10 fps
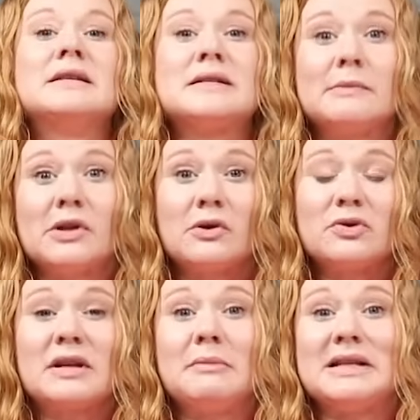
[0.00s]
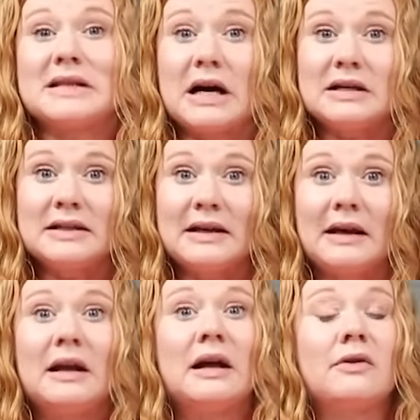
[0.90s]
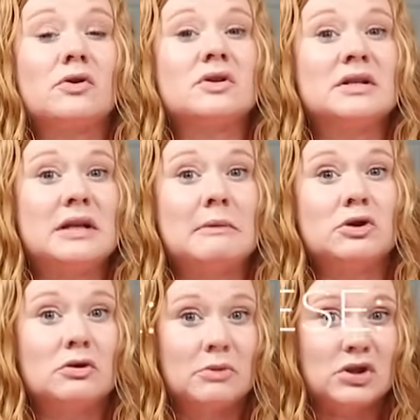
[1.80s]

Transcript: Some of those can be toxic and others can damage your